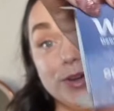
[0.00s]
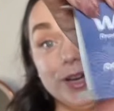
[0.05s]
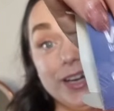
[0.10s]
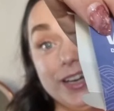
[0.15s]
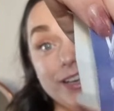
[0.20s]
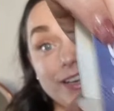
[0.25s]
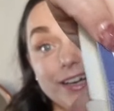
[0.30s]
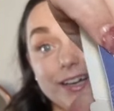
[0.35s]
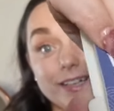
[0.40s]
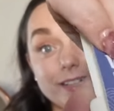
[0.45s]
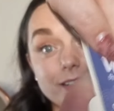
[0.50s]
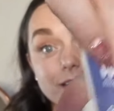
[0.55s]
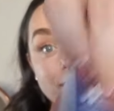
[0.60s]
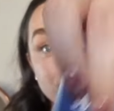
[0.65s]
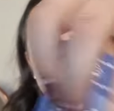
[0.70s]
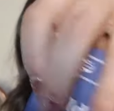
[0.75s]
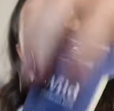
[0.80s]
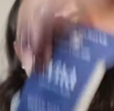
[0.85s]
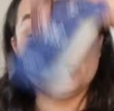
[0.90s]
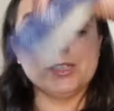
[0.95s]
really nice
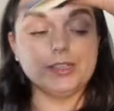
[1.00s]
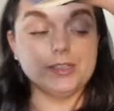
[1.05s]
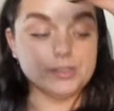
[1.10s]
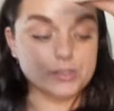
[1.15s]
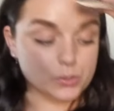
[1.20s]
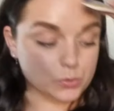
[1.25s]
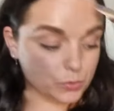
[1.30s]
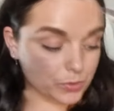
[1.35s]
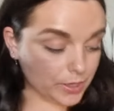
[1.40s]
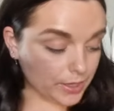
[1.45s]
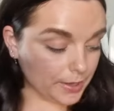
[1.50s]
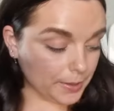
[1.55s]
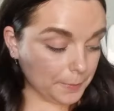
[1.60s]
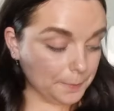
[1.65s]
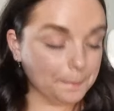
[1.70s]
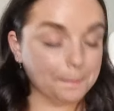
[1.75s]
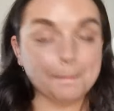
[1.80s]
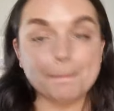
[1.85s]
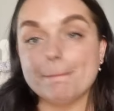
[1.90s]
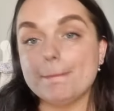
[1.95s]
actually. So yeah,